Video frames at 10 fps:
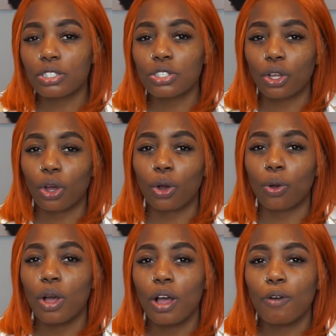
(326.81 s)

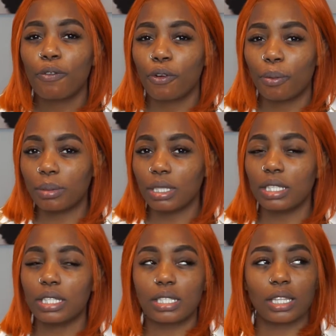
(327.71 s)
So for
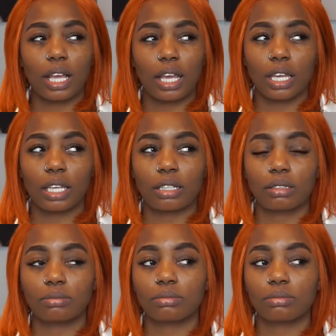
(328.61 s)
me, it's like,